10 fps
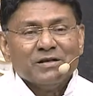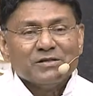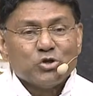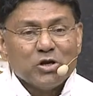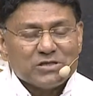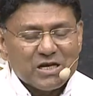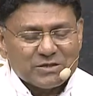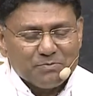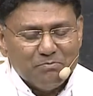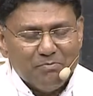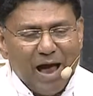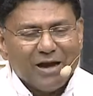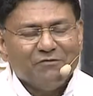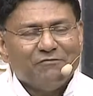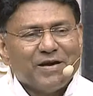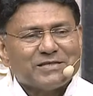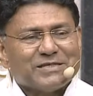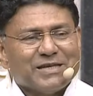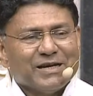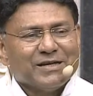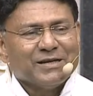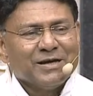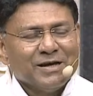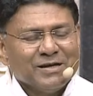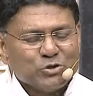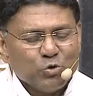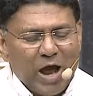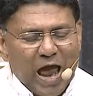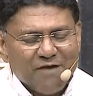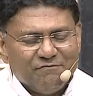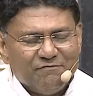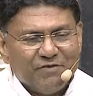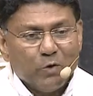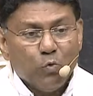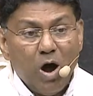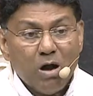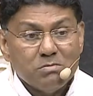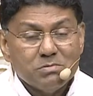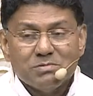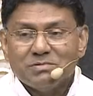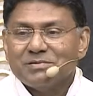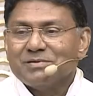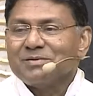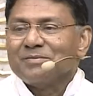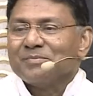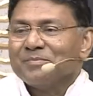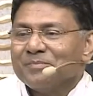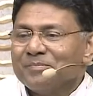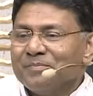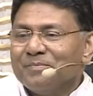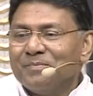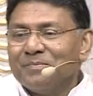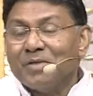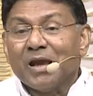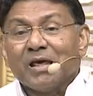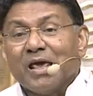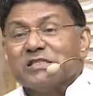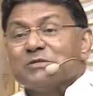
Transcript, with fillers: Jesus manifested to everyone that his